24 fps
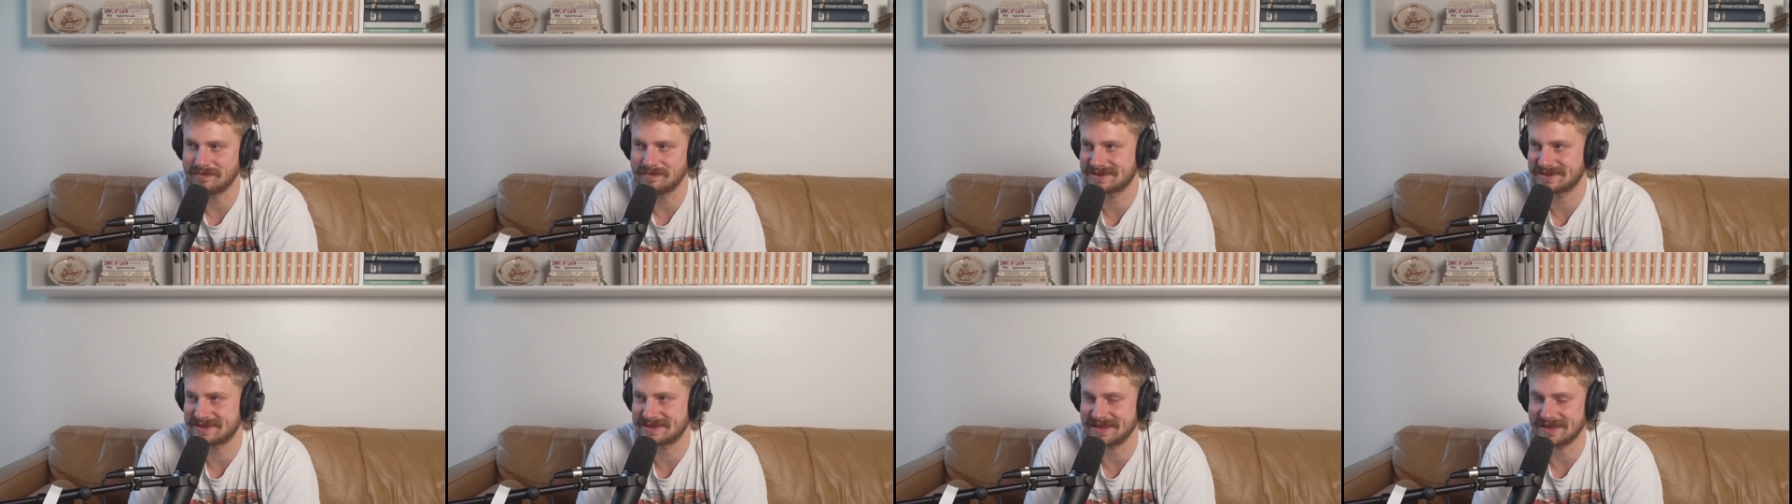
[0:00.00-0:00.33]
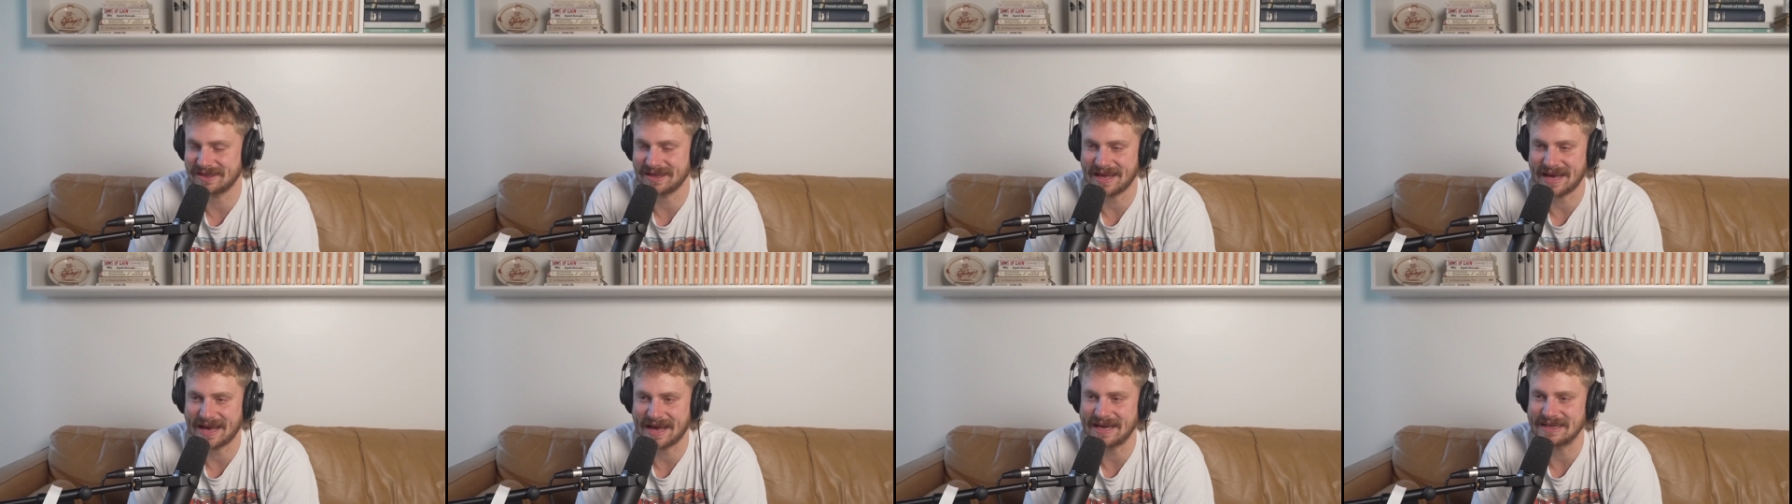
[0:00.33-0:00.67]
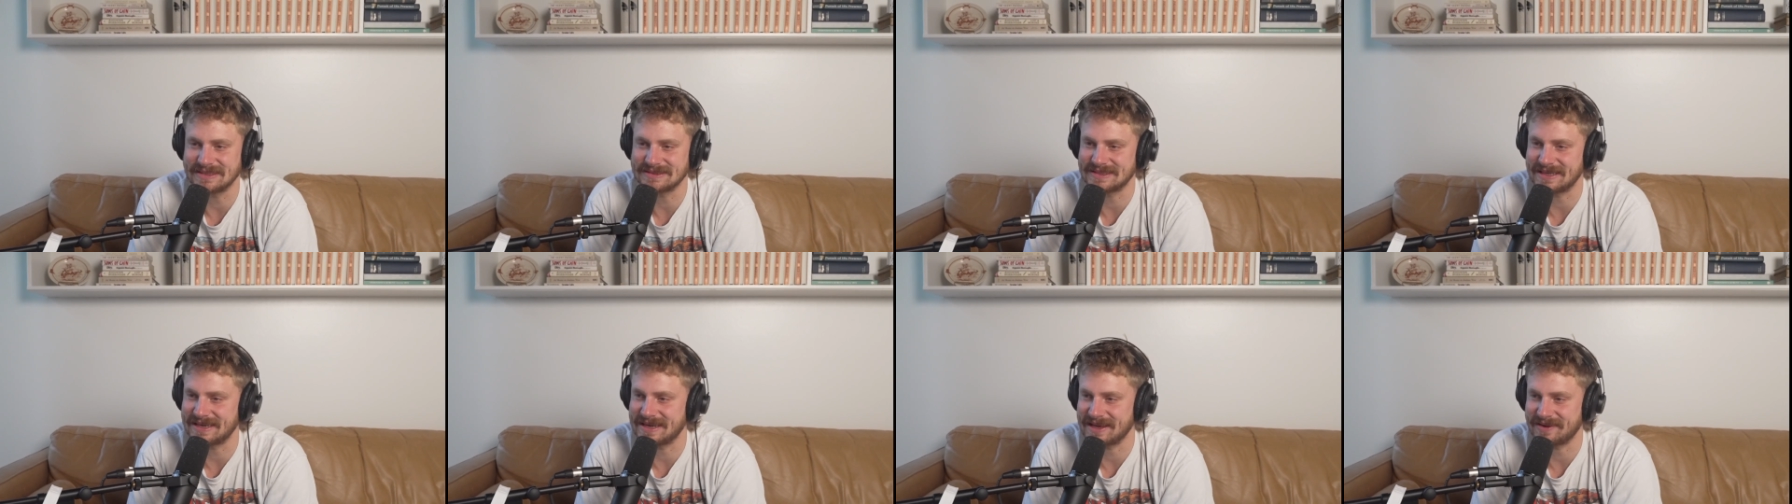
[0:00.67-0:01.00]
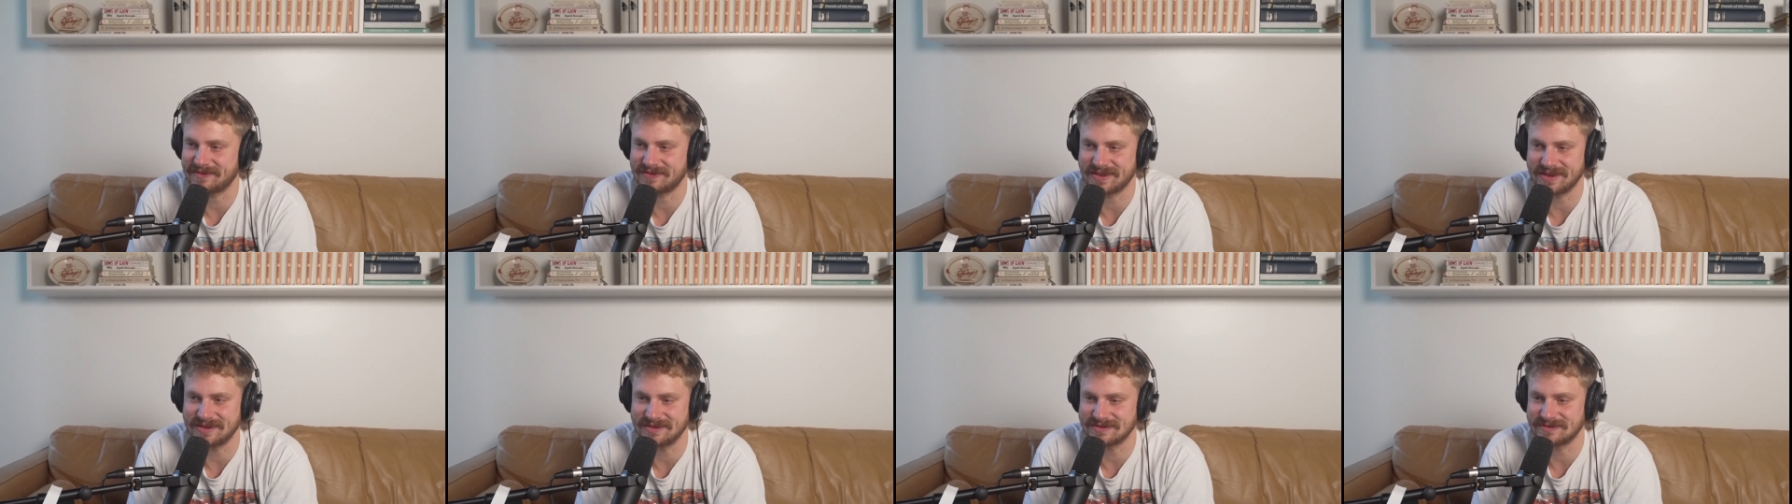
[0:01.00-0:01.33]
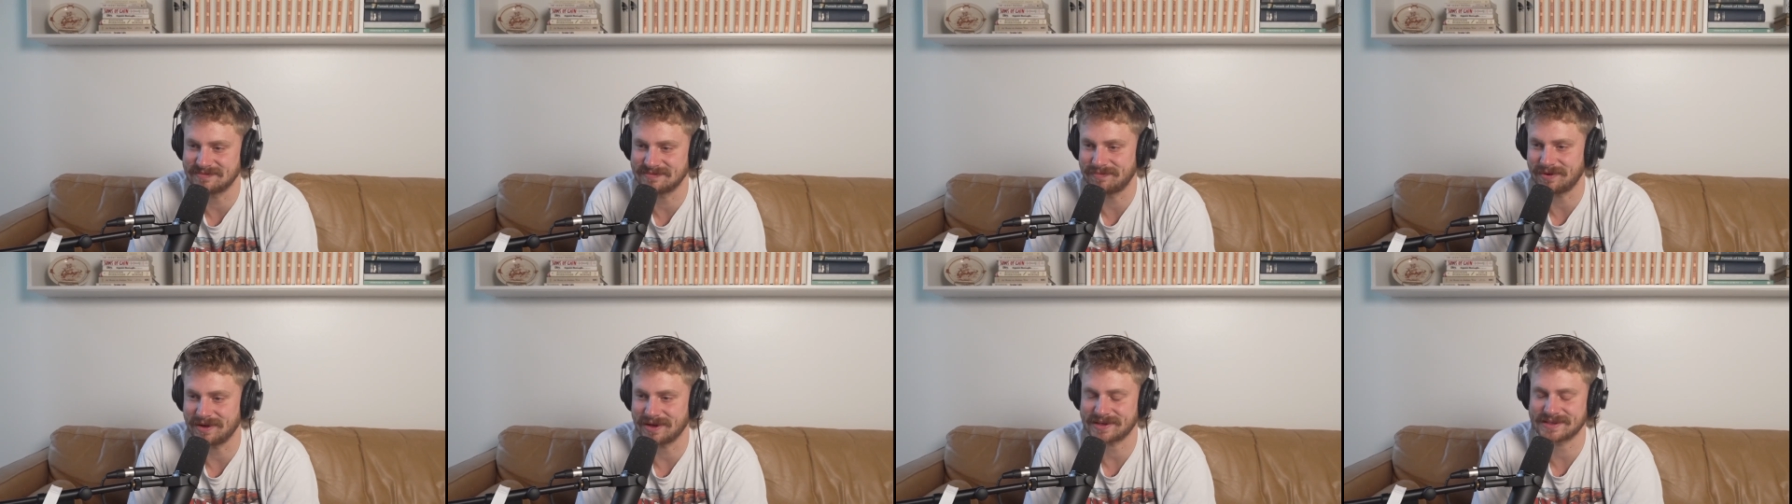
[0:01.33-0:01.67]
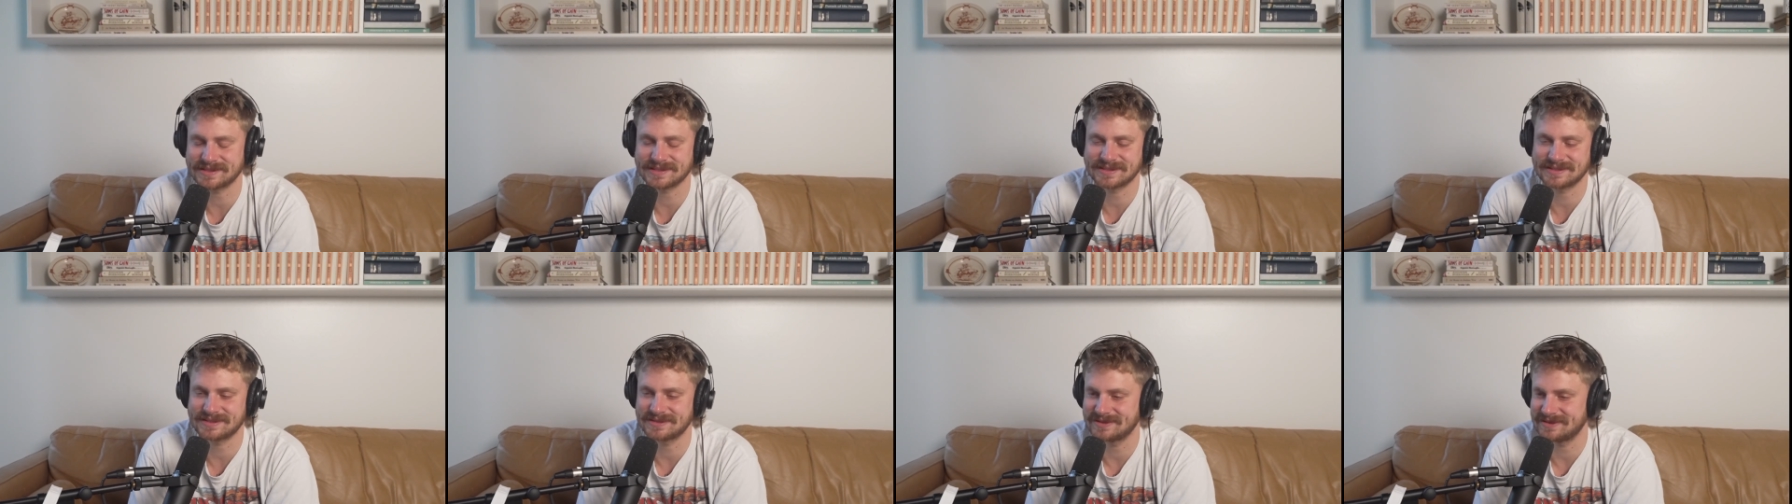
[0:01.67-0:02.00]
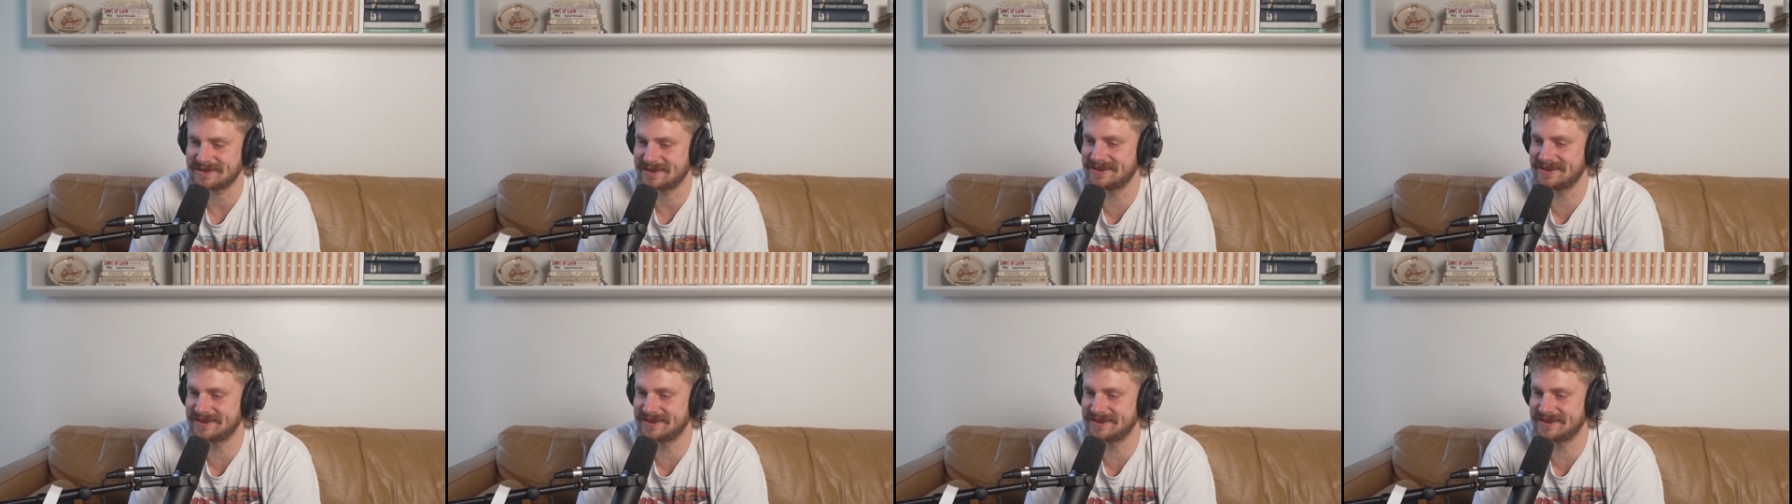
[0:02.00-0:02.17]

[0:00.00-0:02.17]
still has any of those books